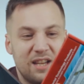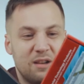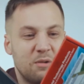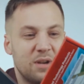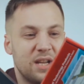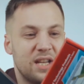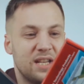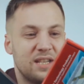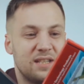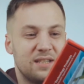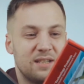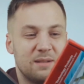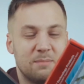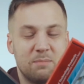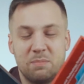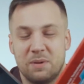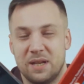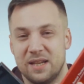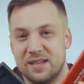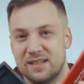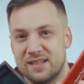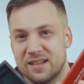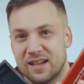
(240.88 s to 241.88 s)
quid, a
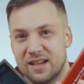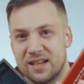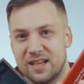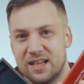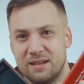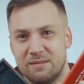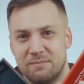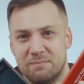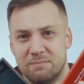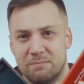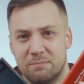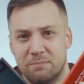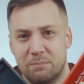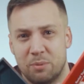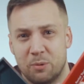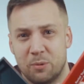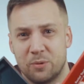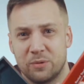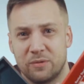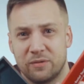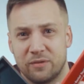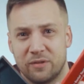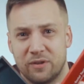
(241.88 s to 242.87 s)
PCIe
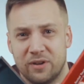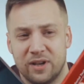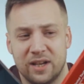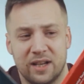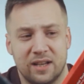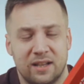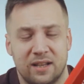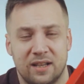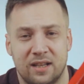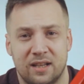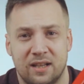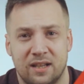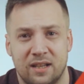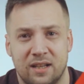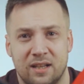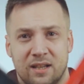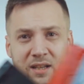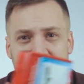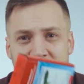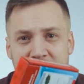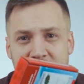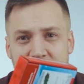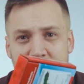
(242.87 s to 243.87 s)
board for it,
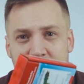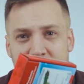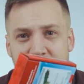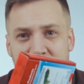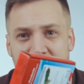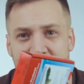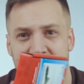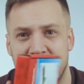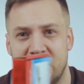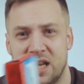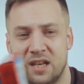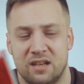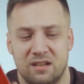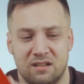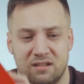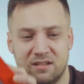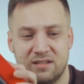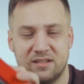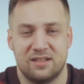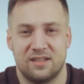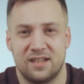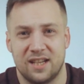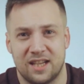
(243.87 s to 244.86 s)
put it in,
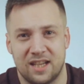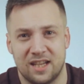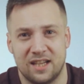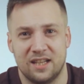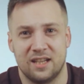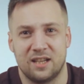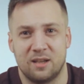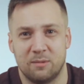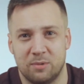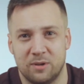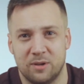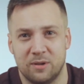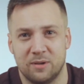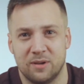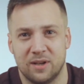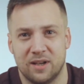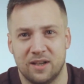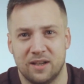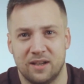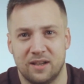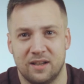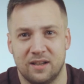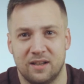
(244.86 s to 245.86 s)
stick it in your
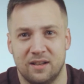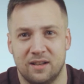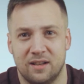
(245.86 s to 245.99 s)
computer,